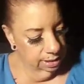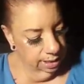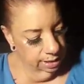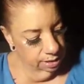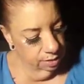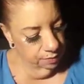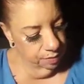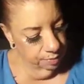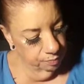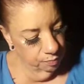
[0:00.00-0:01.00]
and these are
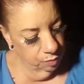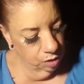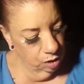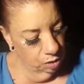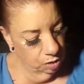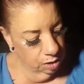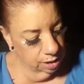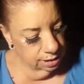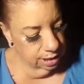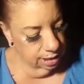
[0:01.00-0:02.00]
from New York
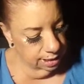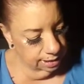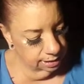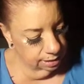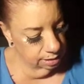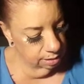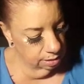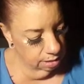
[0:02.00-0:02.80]
Sunglasses.